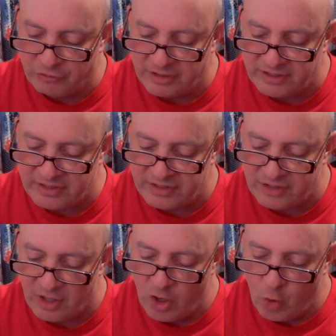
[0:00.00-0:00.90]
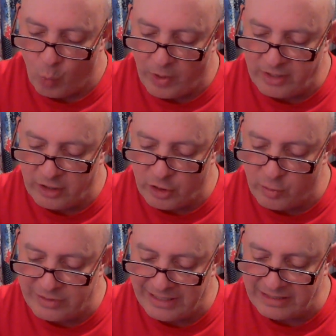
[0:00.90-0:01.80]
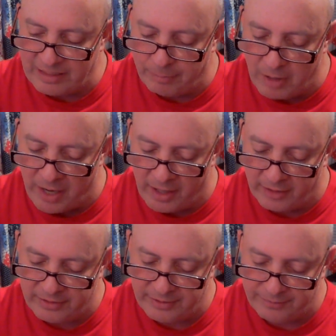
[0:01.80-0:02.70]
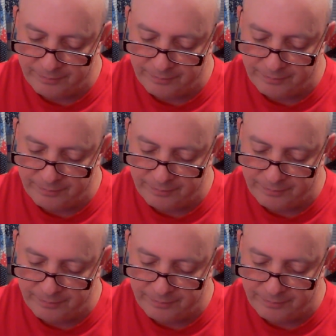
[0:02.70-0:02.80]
risks when using the product.